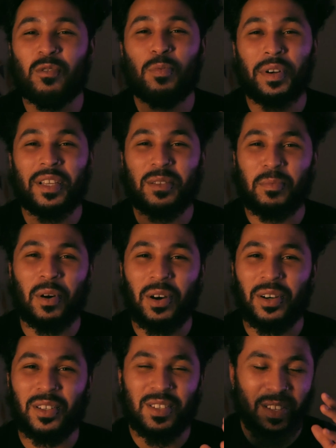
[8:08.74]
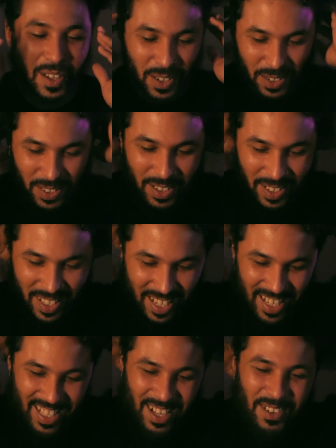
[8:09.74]
was pretty small, so
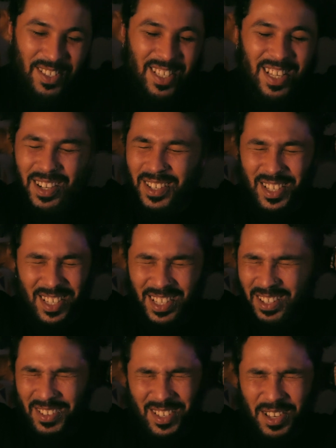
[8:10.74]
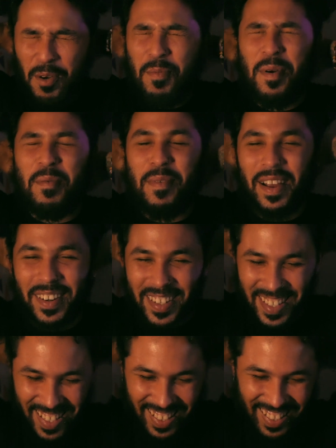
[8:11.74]
it was super
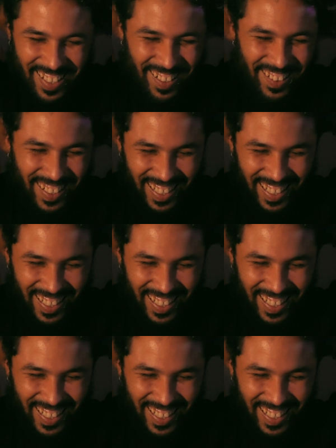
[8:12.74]
embarrassing, yo.